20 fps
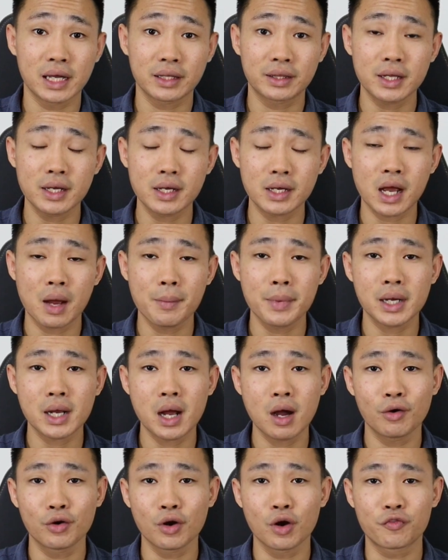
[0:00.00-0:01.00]
nothing coming
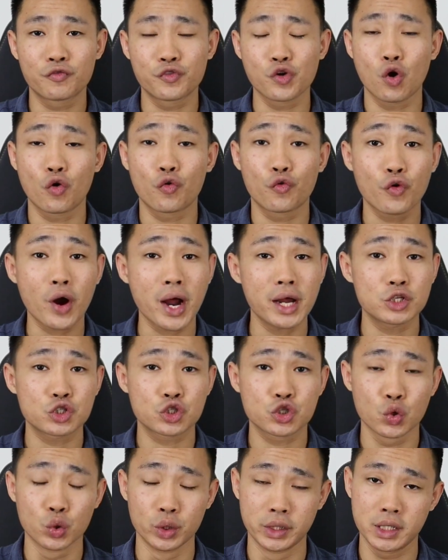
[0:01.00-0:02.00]
out of your right
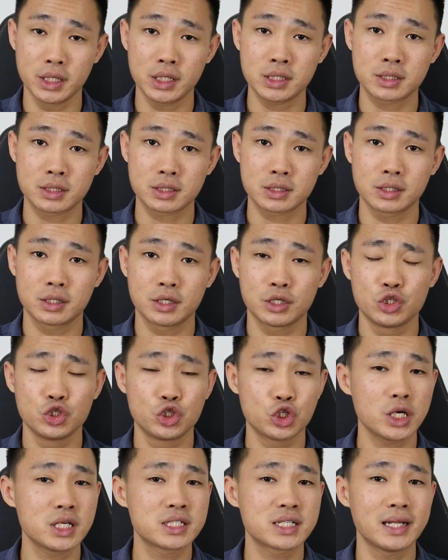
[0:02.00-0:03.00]
shoulders,
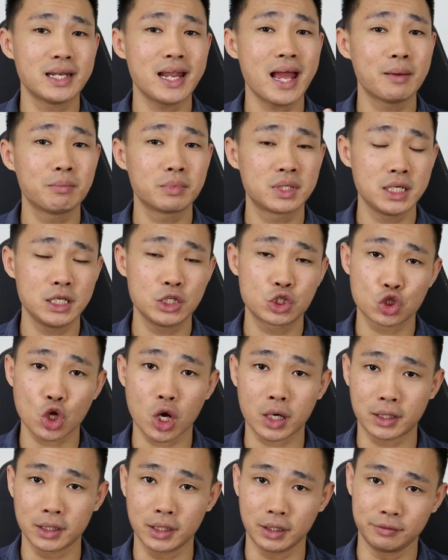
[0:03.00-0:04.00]
just an empty
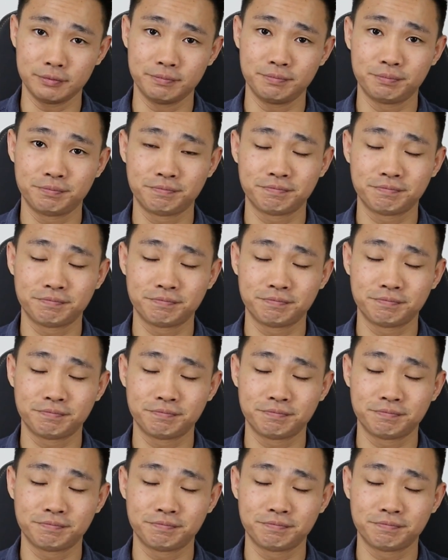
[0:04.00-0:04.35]
socket.